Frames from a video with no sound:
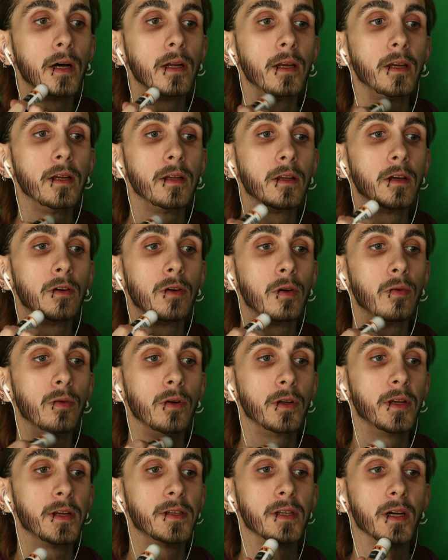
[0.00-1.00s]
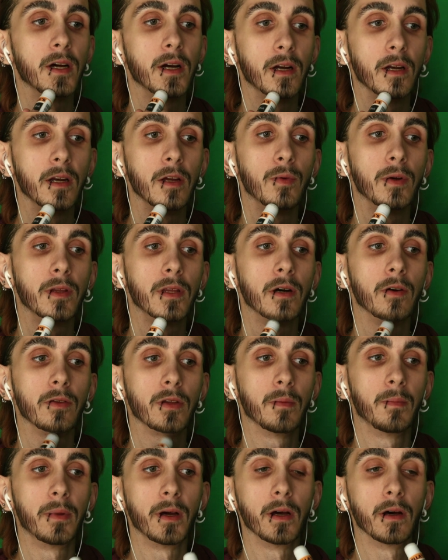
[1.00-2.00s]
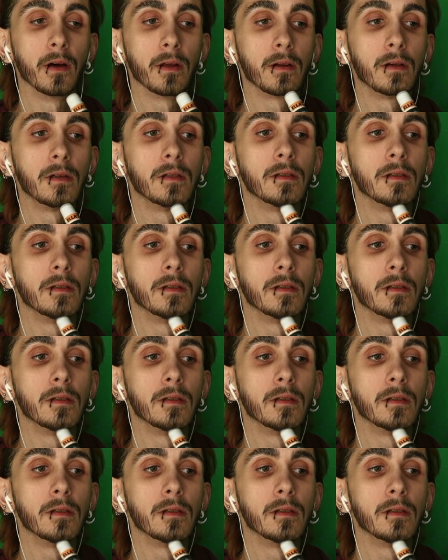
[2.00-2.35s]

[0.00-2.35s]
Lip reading: I didn't know I were this ugly without a beard.